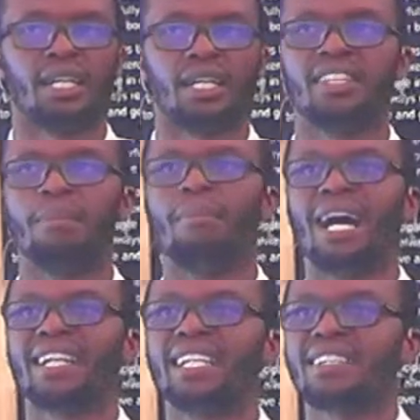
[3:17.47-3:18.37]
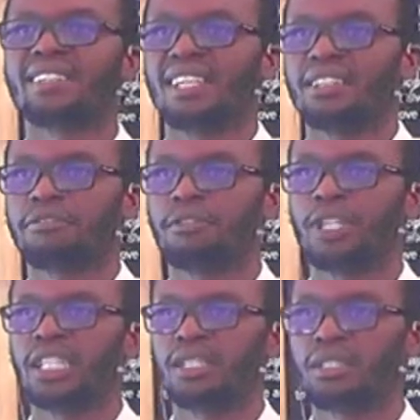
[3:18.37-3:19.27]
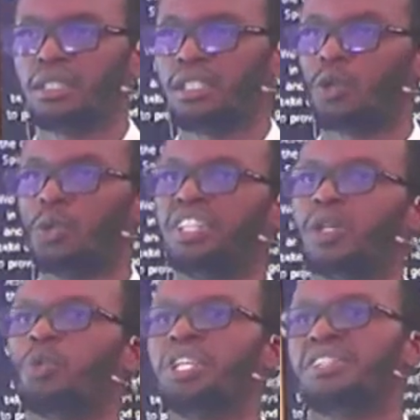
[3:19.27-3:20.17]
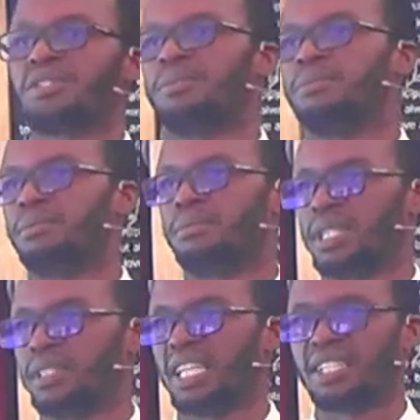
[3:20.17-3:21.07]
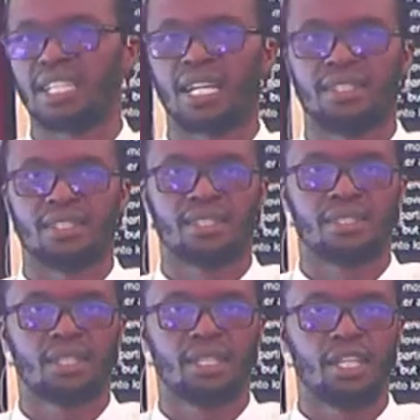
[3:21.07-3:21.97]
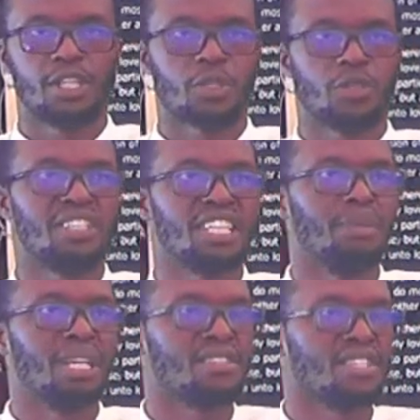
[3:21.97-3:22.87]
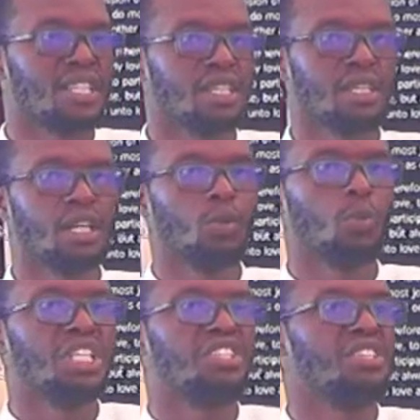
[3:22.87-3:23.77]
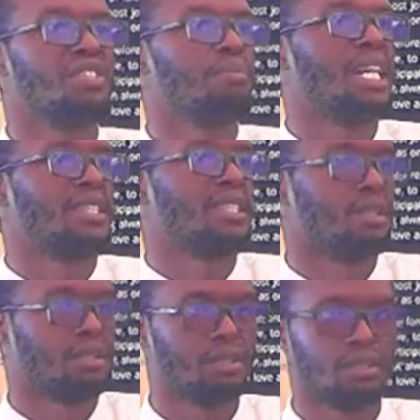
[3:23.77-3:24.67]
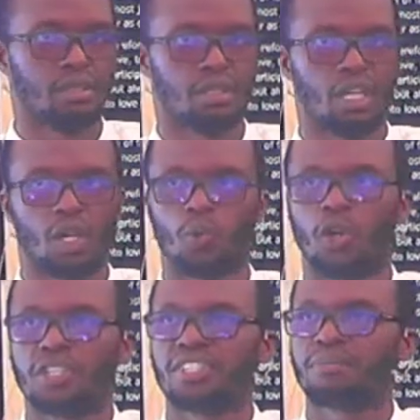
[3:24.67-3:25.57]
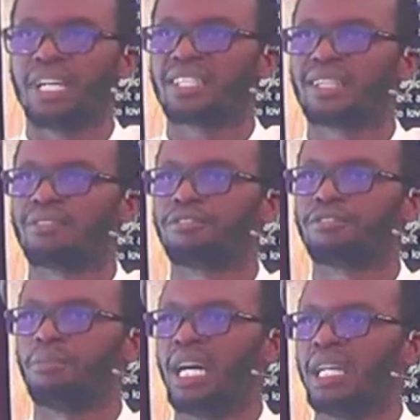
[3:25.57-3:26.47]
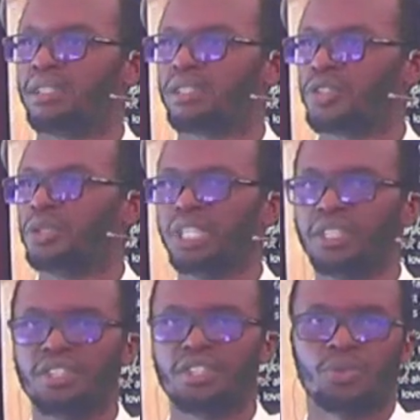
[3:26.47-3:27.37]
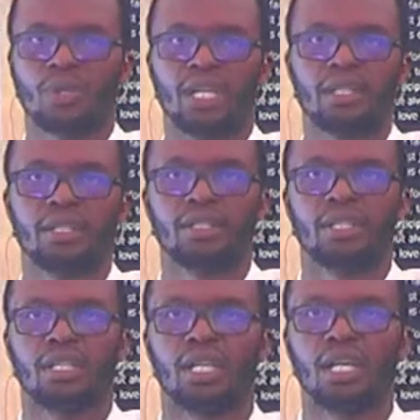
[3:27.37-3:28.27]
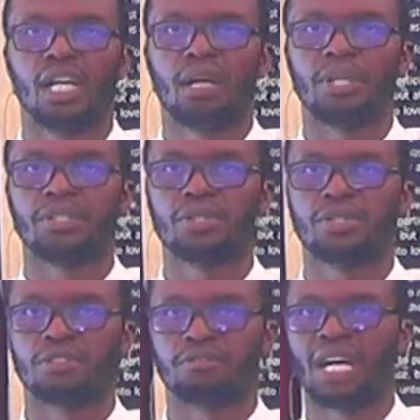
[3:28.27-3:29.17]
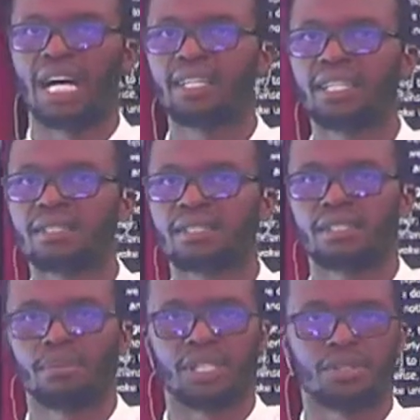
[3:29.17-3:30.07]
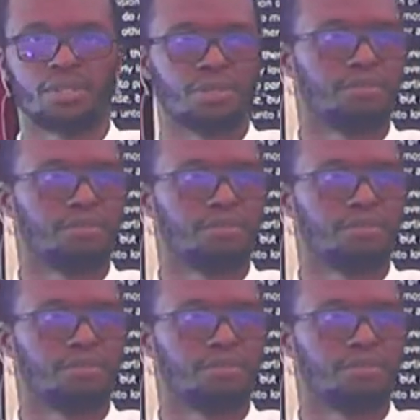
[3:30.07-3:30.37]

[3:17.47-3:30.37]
the madness and the folly with the wisdom that he has, so that he may see which is better. What is better for man to do in this world? A pursuit of madness, a pursuit of